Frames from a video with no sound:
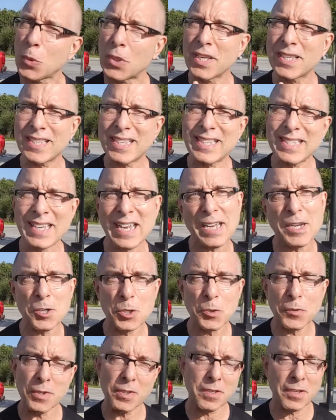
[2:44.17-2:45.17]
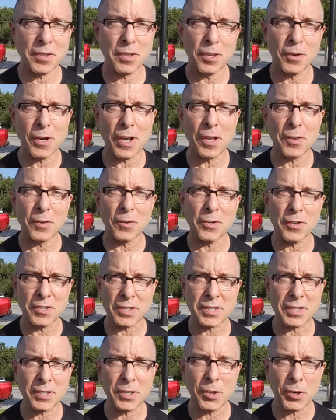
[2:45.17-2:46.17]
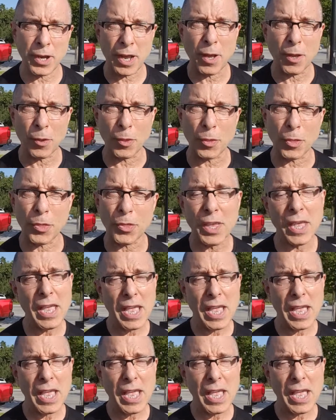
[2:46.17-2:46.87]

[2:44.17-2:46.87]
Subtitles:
this is dangerous to your health.